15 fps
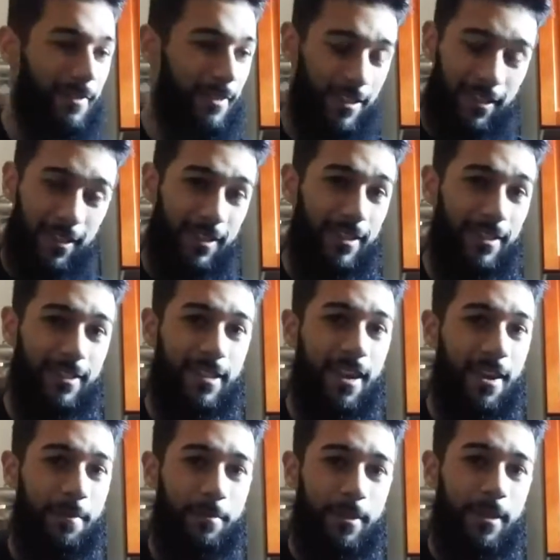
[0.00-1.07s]
Look at this
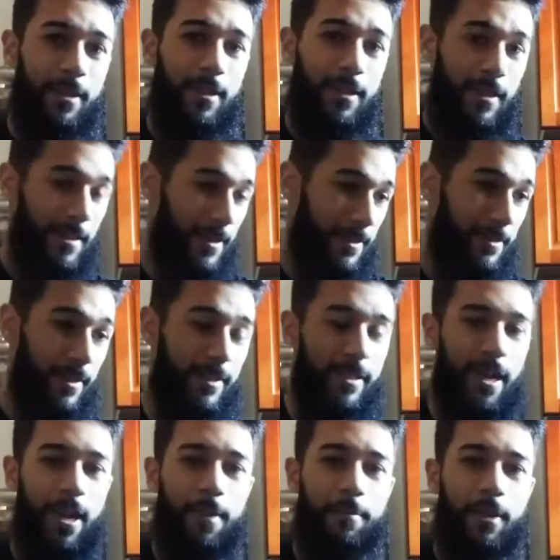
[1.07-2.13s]
guy. This guy.